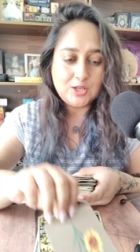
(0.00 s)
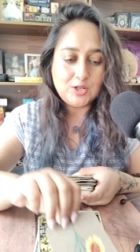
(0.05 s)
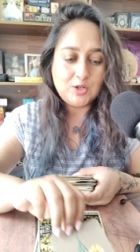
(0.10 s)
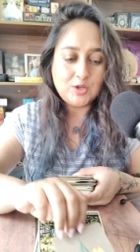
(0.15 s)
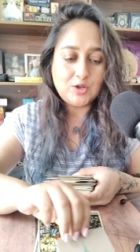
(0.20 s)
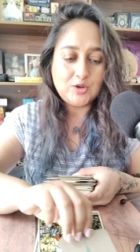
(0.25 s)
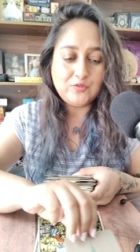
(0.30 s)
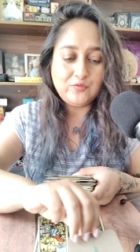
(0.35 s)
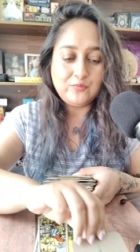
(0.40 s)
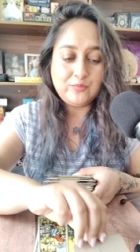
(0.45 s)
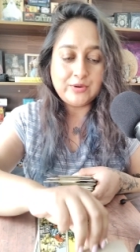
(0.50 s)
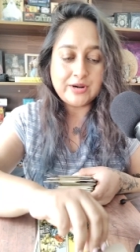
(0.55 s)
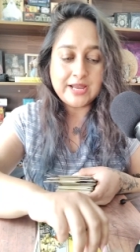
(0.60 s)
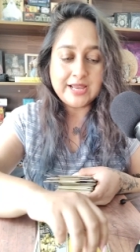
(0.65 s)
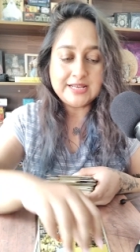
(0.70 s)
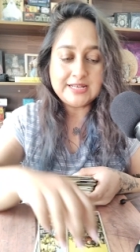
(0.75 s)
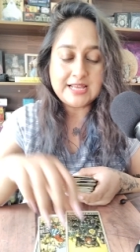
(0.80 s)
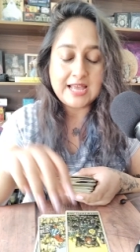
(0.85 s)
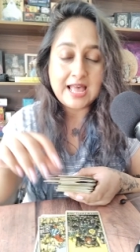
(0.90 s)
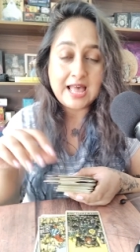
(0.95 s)
a lot of
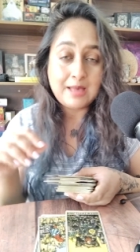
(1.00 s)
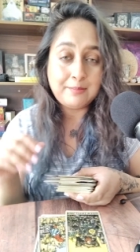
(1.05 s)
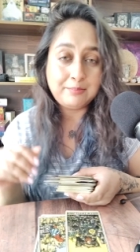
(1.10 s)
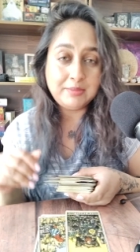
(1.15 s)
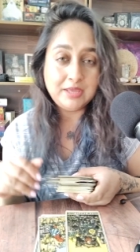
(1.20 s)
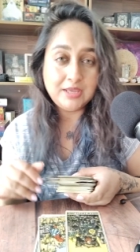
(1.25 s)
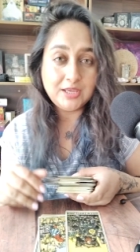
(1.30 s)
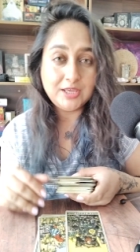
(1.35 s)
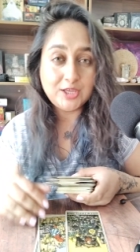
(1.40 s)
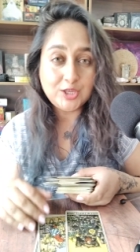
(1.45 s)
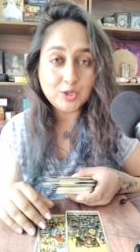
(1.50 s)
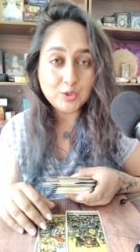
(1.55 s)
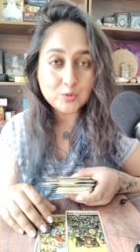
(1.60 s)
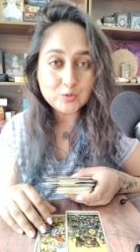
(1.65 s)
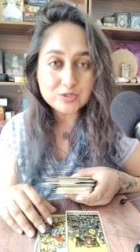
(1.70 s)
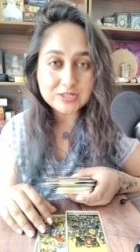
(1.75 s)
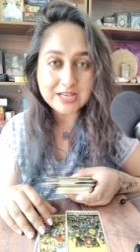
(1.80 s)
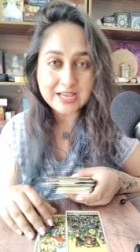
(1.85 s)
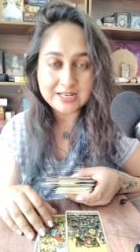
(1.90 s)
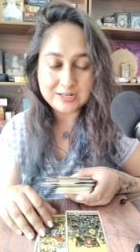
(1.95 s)
bright happy
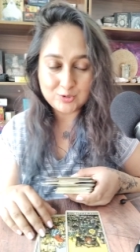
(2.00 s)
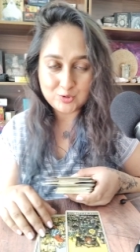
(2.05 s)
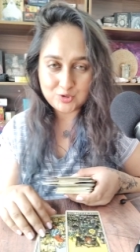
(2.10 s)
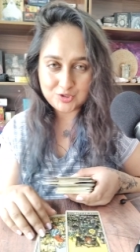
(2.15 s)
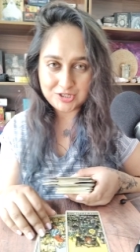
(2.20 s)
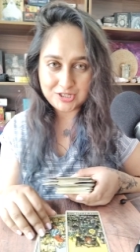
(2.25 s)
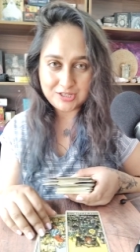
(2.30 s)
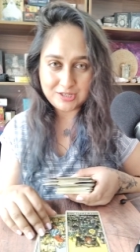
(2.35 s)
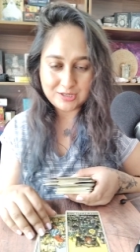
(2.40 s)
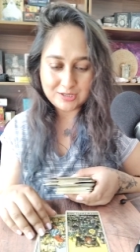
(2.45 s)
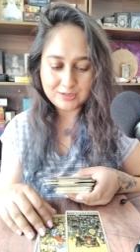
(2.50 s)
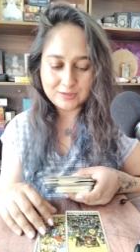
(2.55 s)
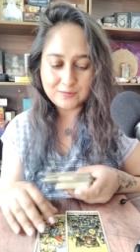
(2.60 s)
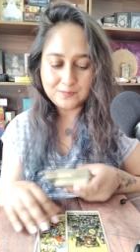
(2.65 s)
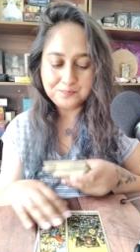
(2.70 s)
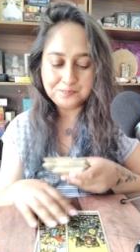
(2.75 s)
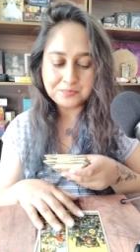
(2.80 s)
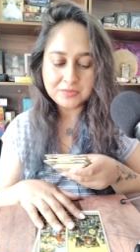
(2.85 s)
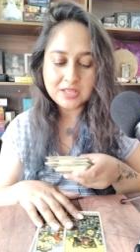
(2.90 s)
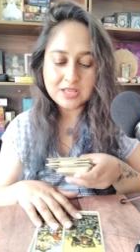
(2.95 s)
cute energy here